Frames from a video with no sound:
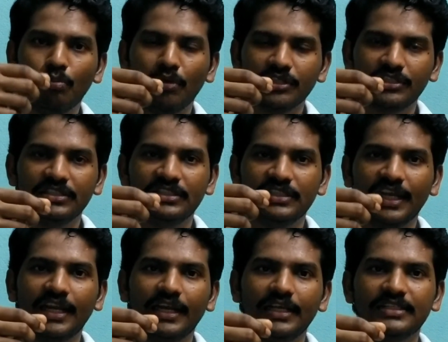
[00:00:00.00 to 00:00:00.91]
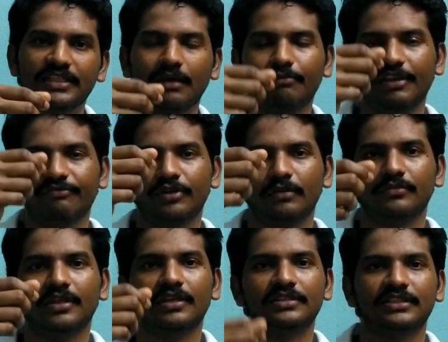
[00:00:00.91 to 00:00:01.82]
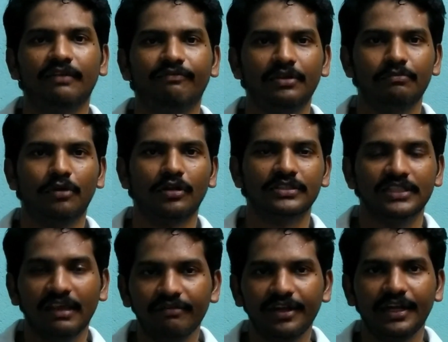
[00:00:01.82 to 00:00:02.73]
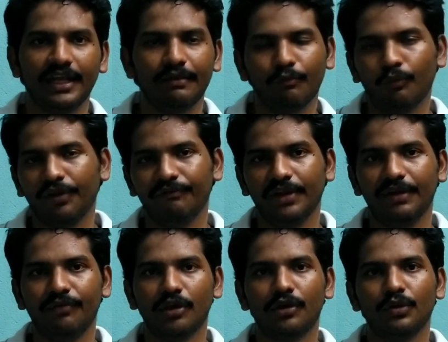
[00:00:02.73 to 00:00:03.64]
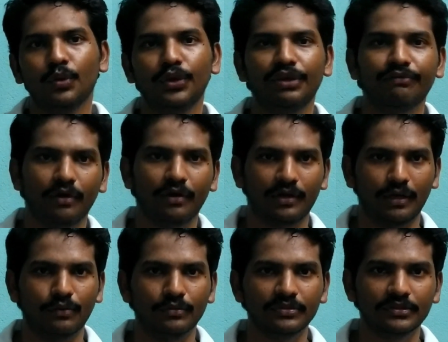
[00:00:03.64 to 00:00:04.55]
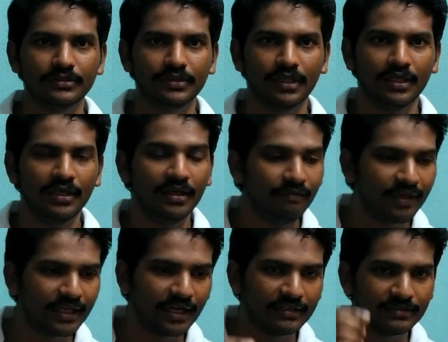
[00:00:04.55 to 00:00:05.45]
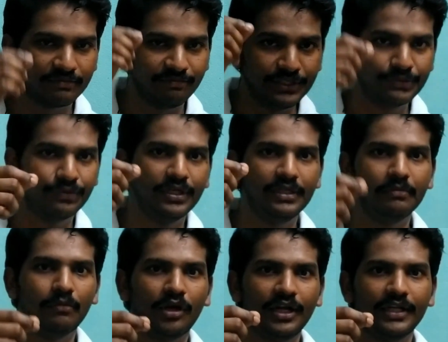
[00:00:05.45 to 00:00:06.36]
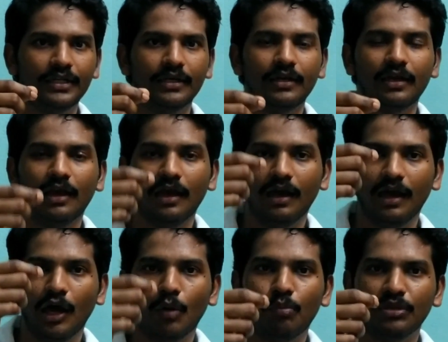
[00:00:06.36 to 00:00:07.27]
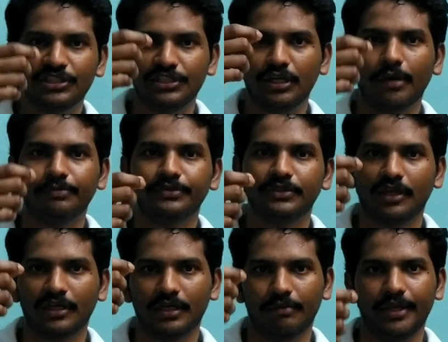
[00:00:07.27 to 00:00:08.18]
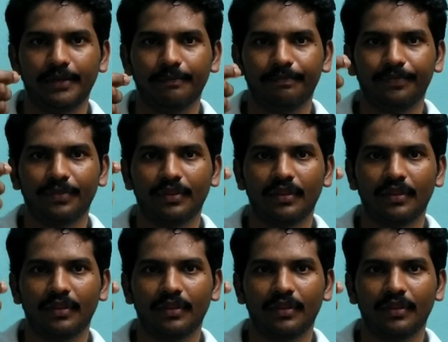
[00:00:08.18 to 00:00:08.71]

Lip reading: how much drain is coming from the stuffing box. Every day when we are going for rounds, we can visually monitor how much drops are coming.